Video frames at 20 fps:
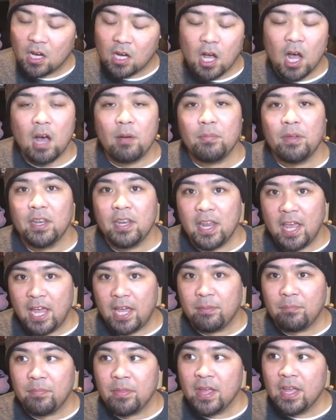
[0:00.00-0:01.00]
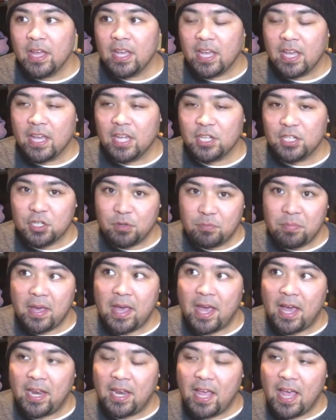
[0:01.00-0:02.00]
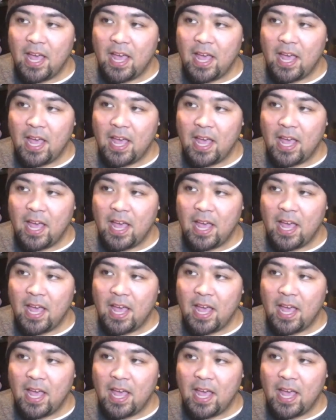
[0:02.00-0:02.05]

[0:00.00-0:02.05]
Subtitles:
common name in Japan.